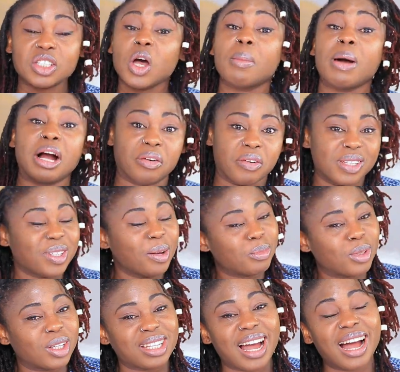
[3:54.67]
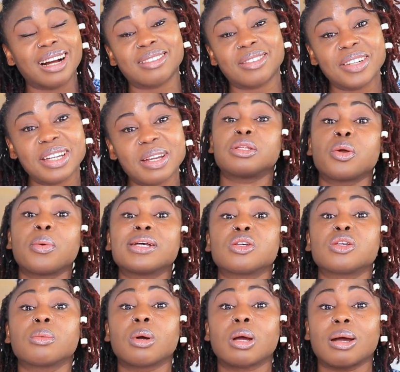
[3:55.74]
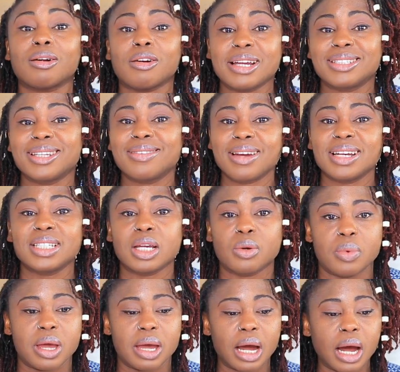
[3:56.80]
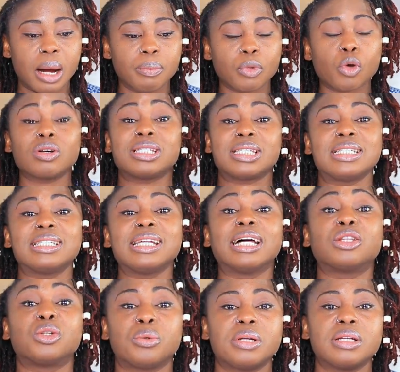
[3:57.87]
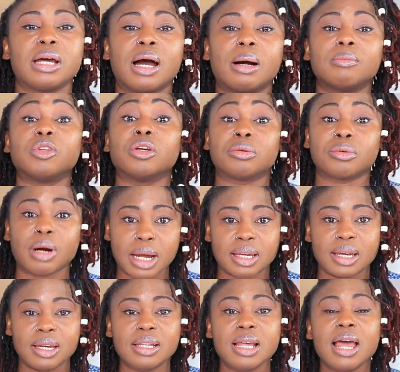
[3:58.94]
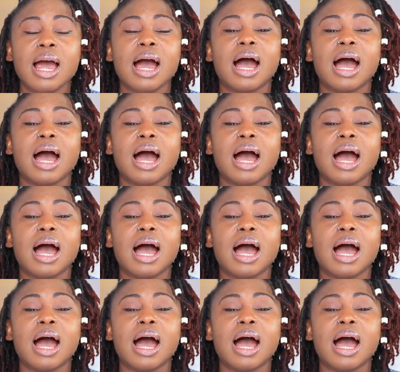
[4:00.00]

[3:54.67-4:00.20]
Some agree, some don't agree. There were some criteria that were considered during the ranking,